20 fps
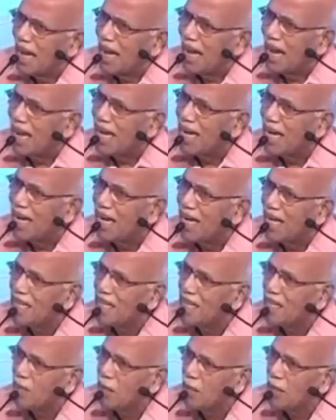and end in
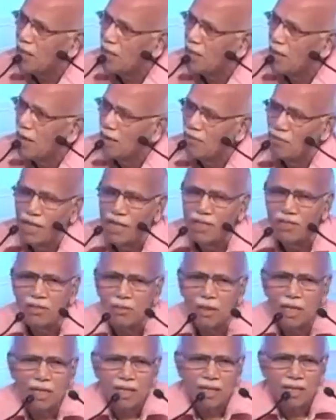the mind. And where is the
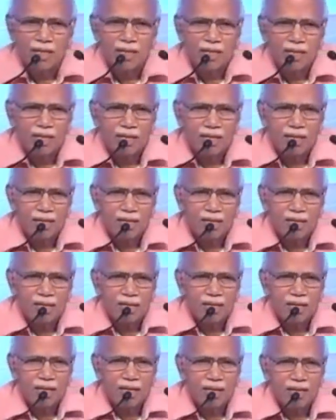mind?
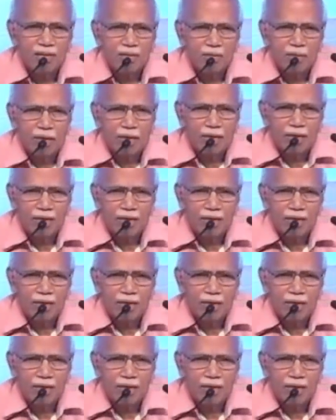Never mind.